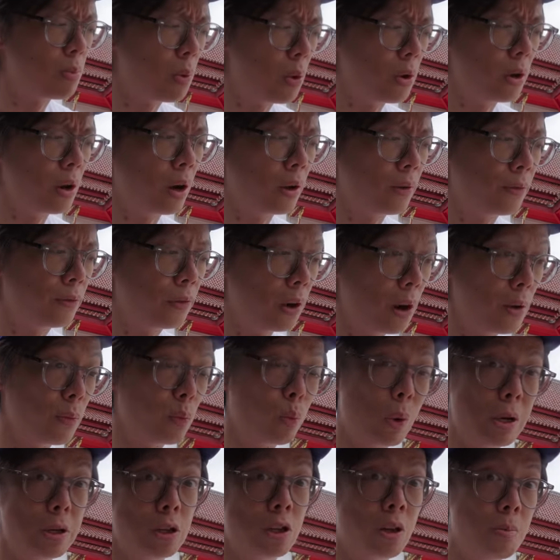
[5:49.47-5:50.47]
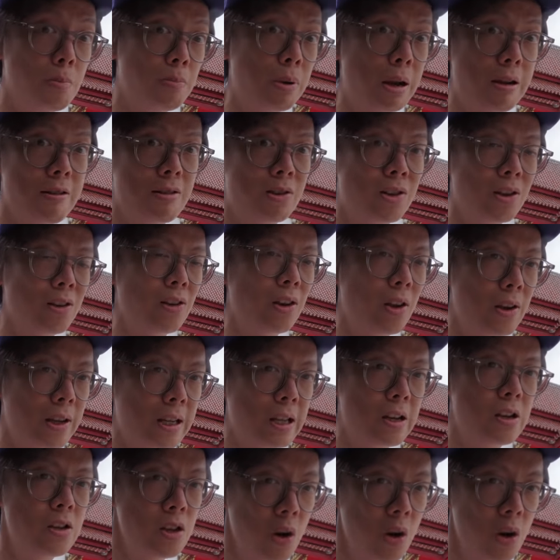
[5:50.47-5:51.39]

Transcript: point nine five when you compare it to like a